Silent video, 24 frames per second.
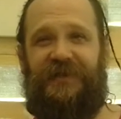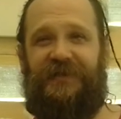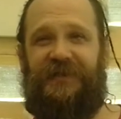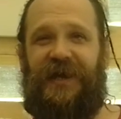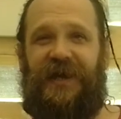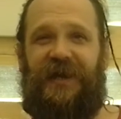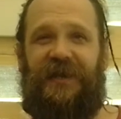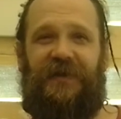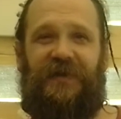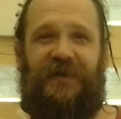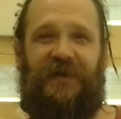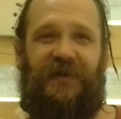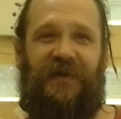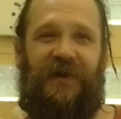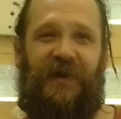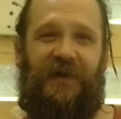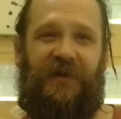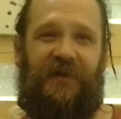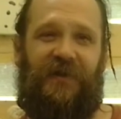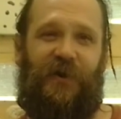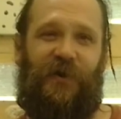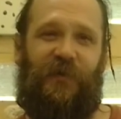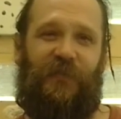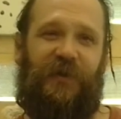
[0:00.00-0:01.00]
And actually, that's
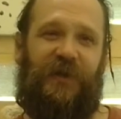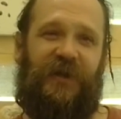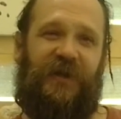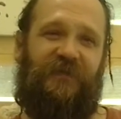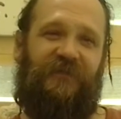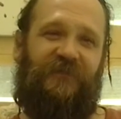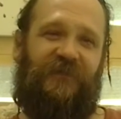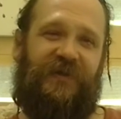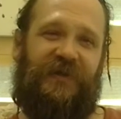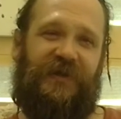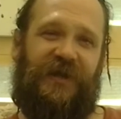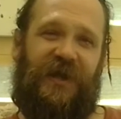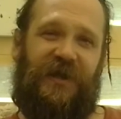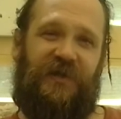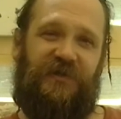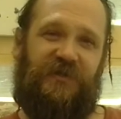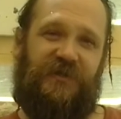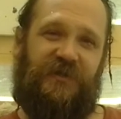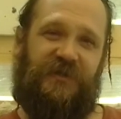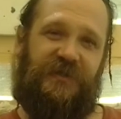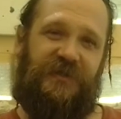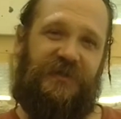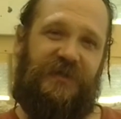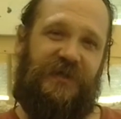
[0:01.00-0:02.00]
kind of an open
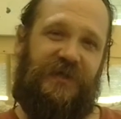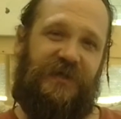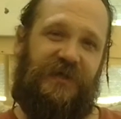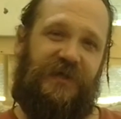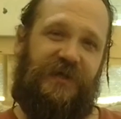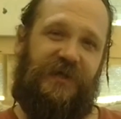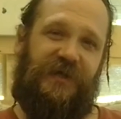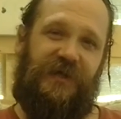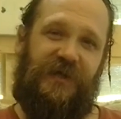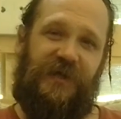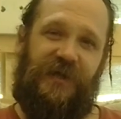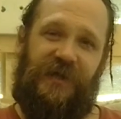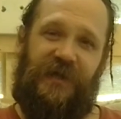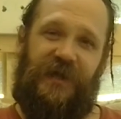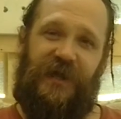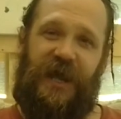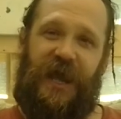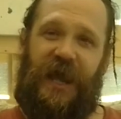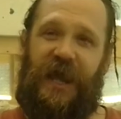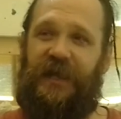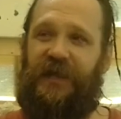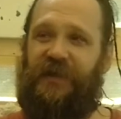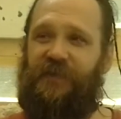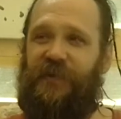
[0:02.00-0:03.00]
invitation
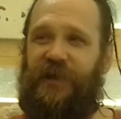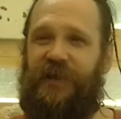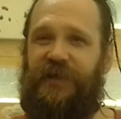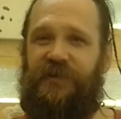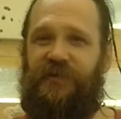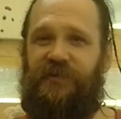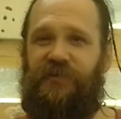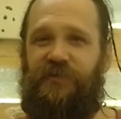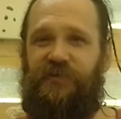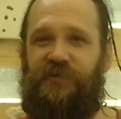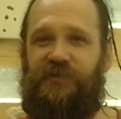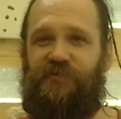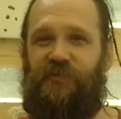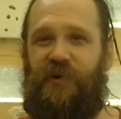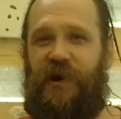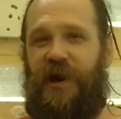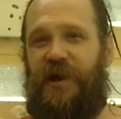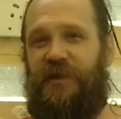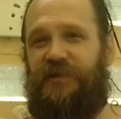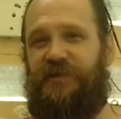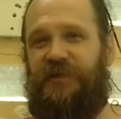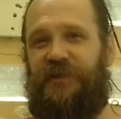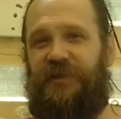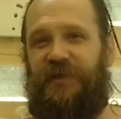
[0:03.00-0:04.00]
to
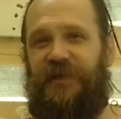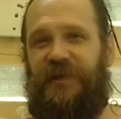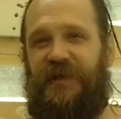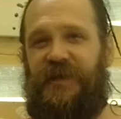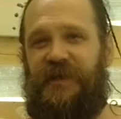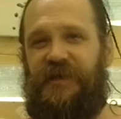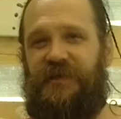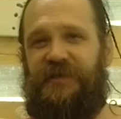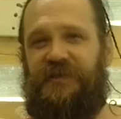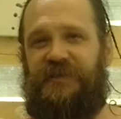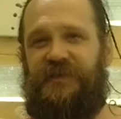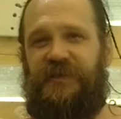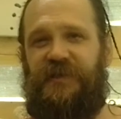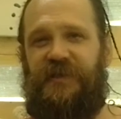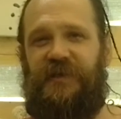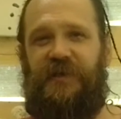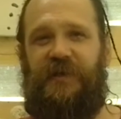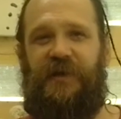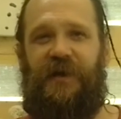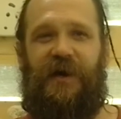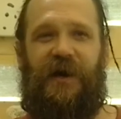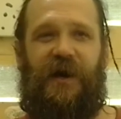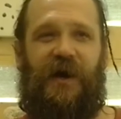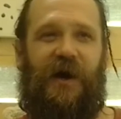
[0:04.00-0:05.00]
anybody who's watching
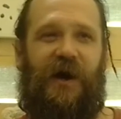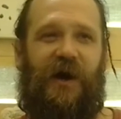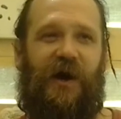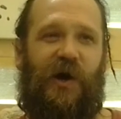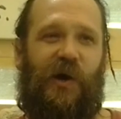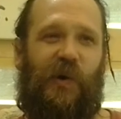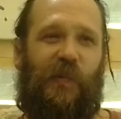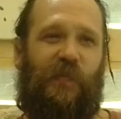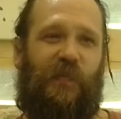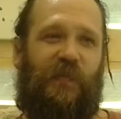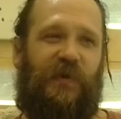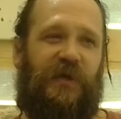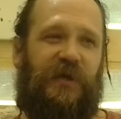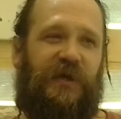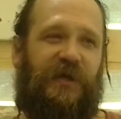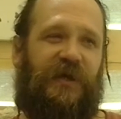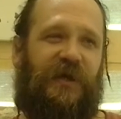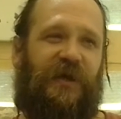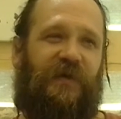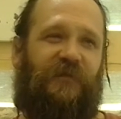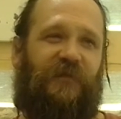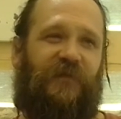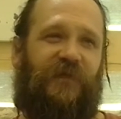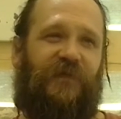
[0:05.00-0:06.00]
this.
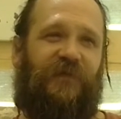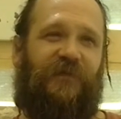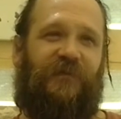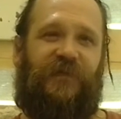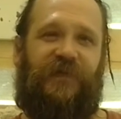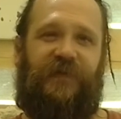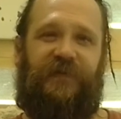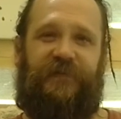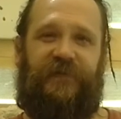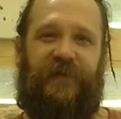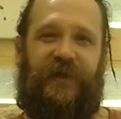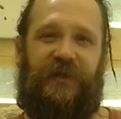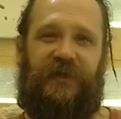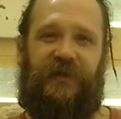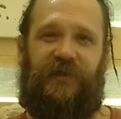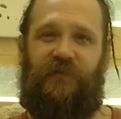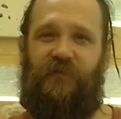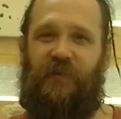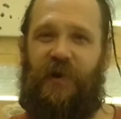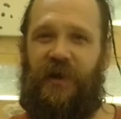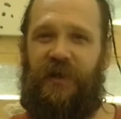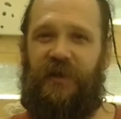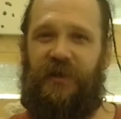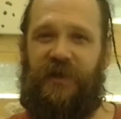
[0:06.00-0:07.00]
If you
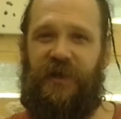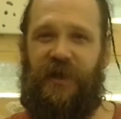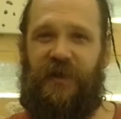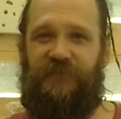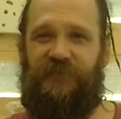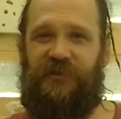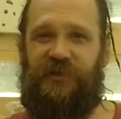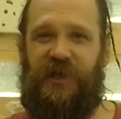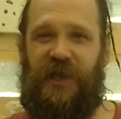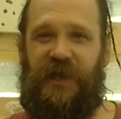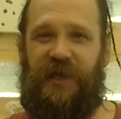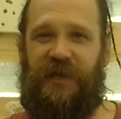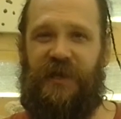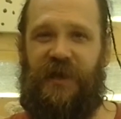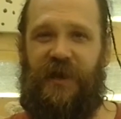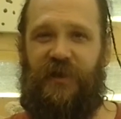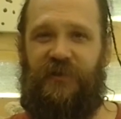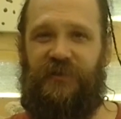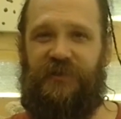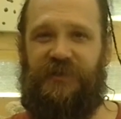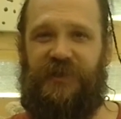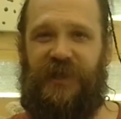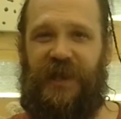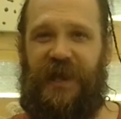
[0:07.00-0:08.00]
feel like you want to
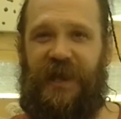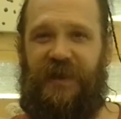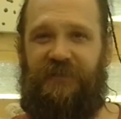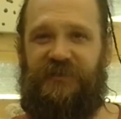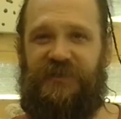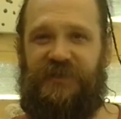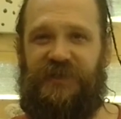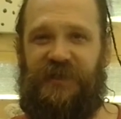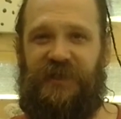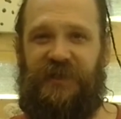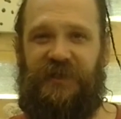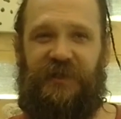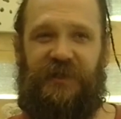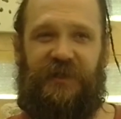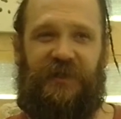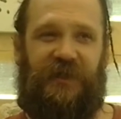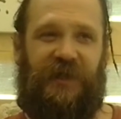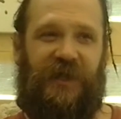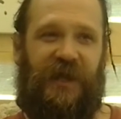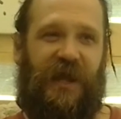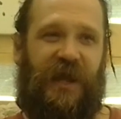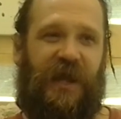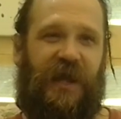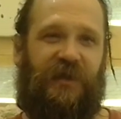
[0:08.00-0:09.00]
come check out
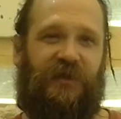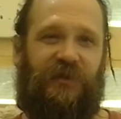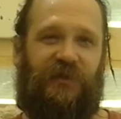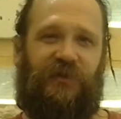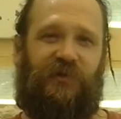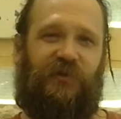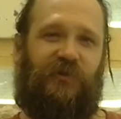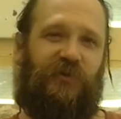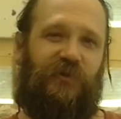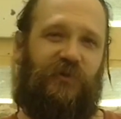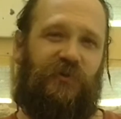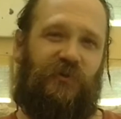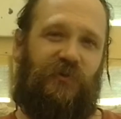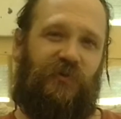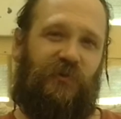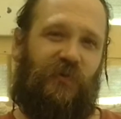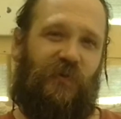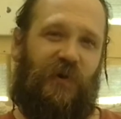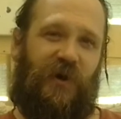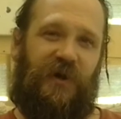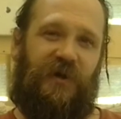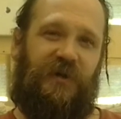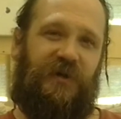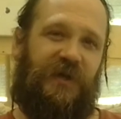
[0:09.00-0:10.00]
Slab City and
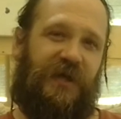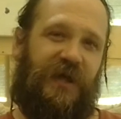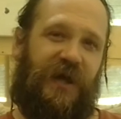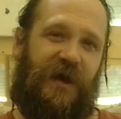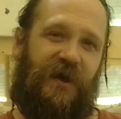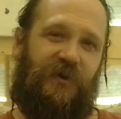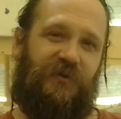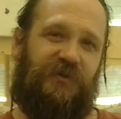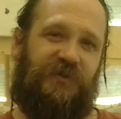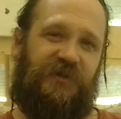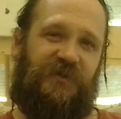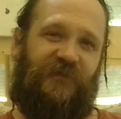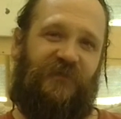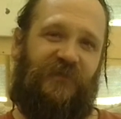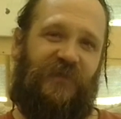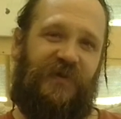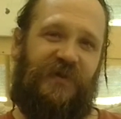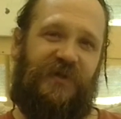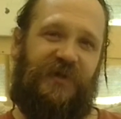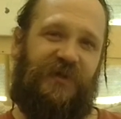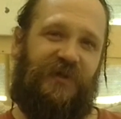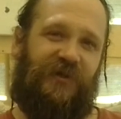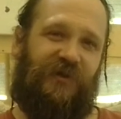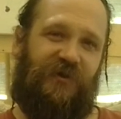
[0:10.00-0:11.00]
you want a
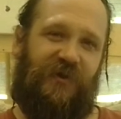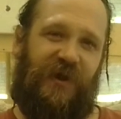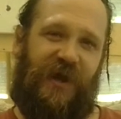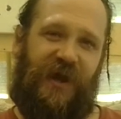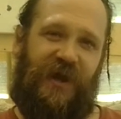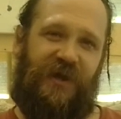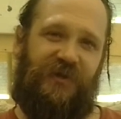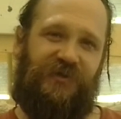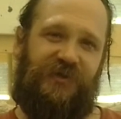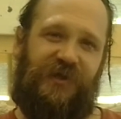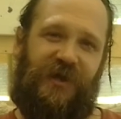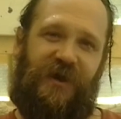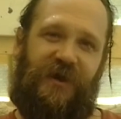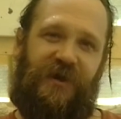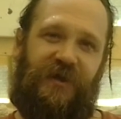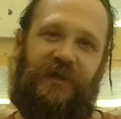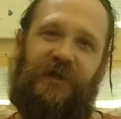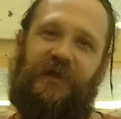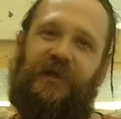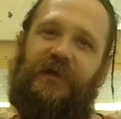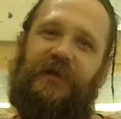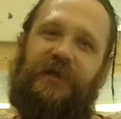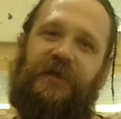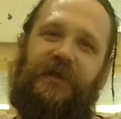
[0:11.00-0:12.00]
couch to fucking
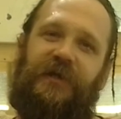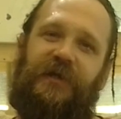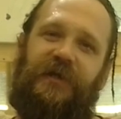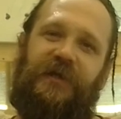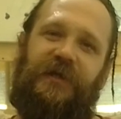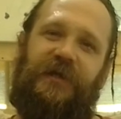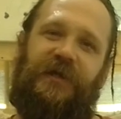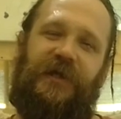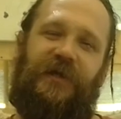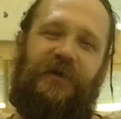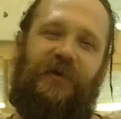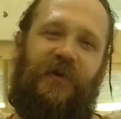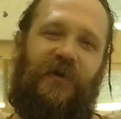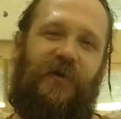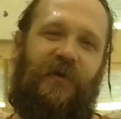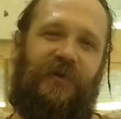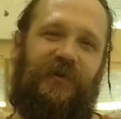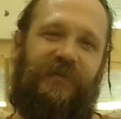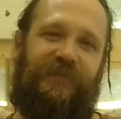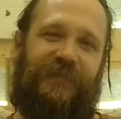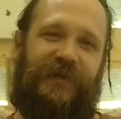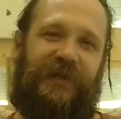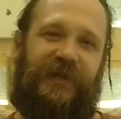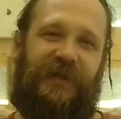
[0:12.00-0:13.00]
crash on,
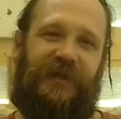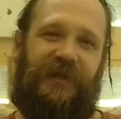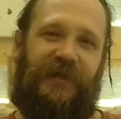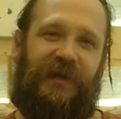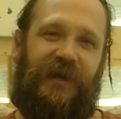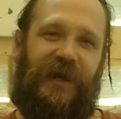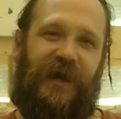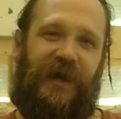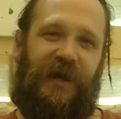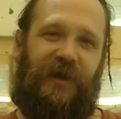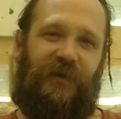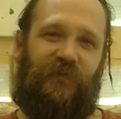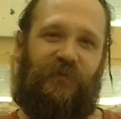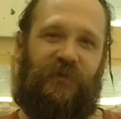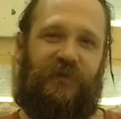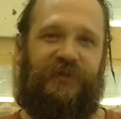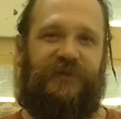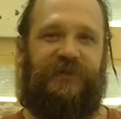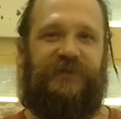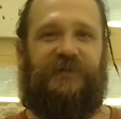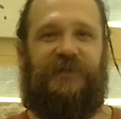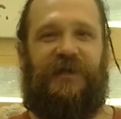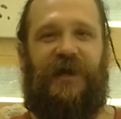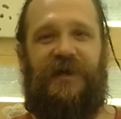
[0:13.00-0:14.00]
get a hold of
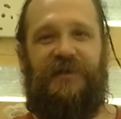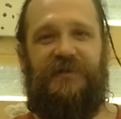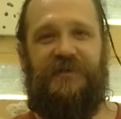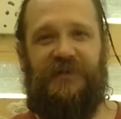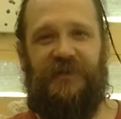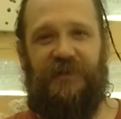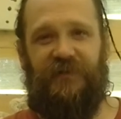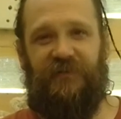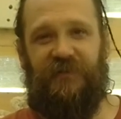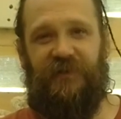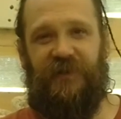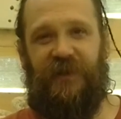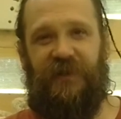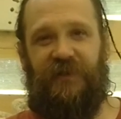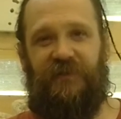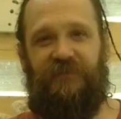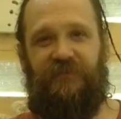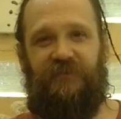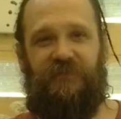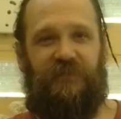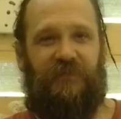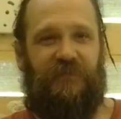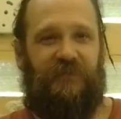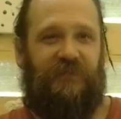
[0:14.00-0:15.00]
me and we'll
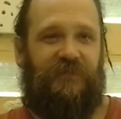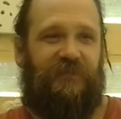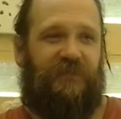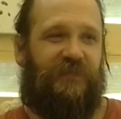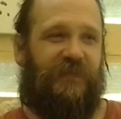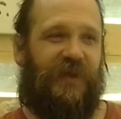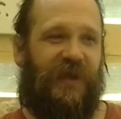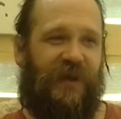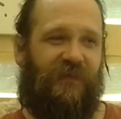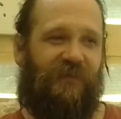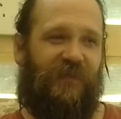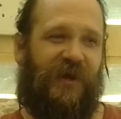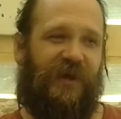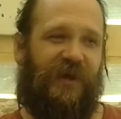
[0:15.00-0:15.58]
discuss it. And